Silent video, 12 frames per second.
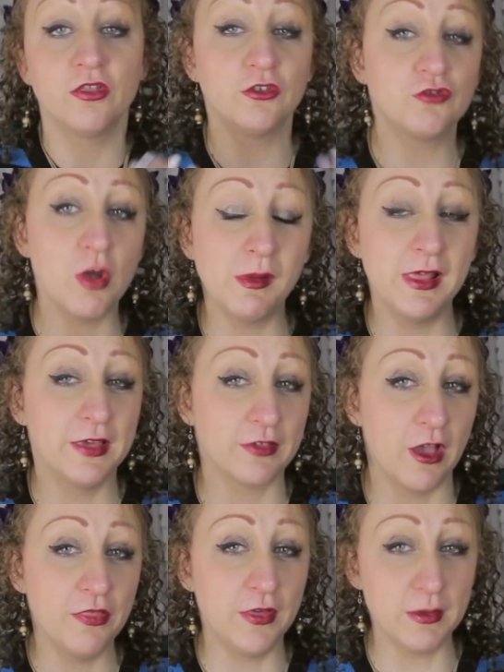The trouble
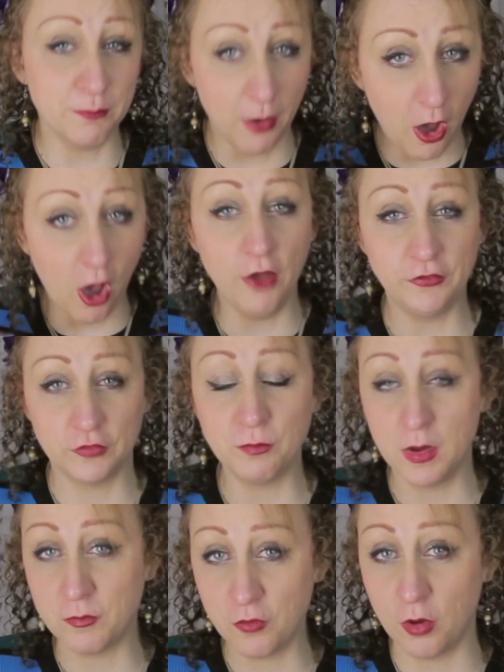is, I think part
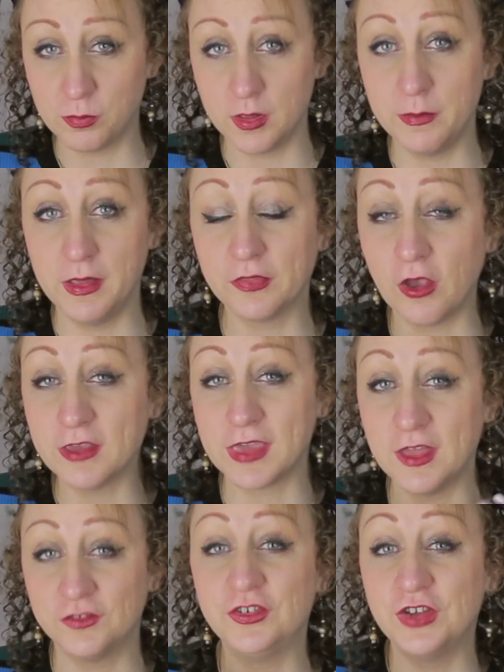of my problem is I
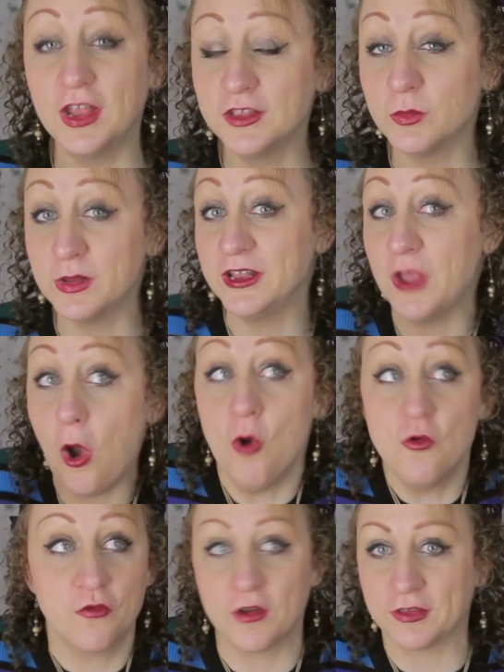get genuinely
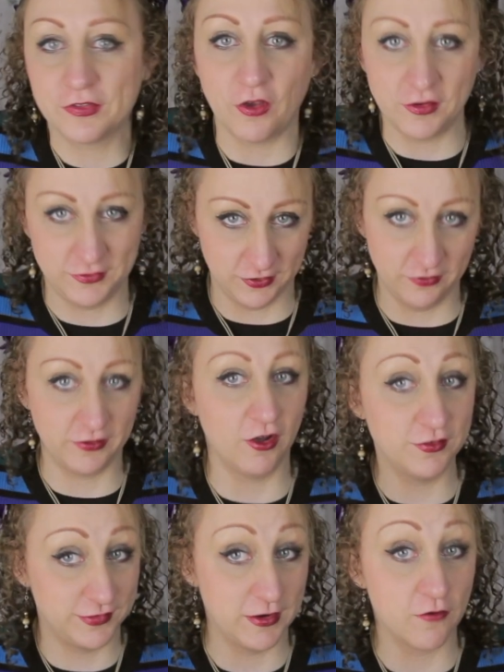overexcited at the
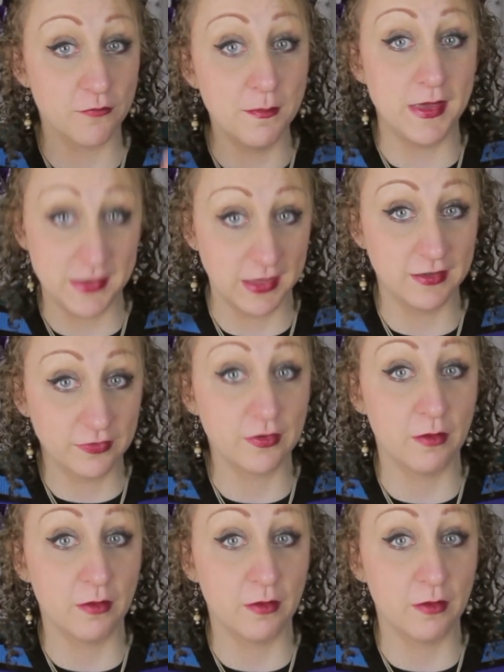idea of making